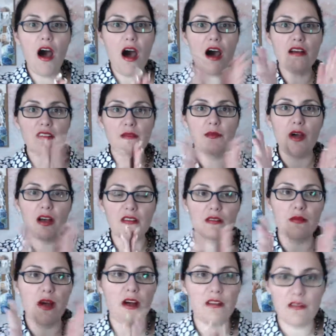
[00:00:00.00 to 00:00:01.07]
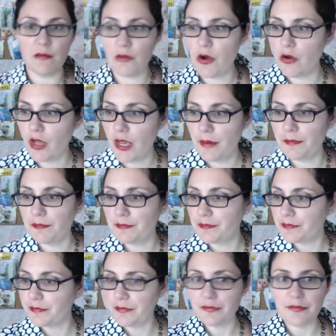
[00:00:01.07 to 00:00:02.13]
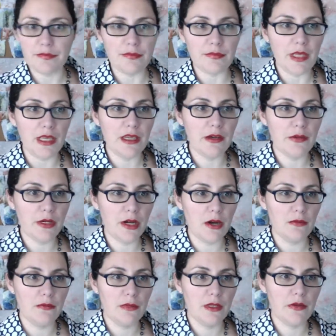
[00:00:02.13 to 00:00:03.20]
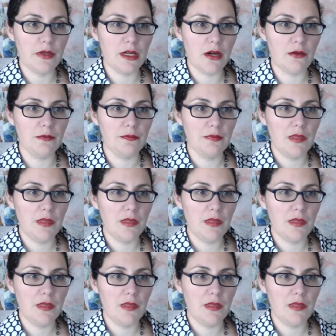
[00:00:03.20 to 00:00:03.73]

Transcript: Awesome, awesome, awesome. Okay, here we go. Here we go.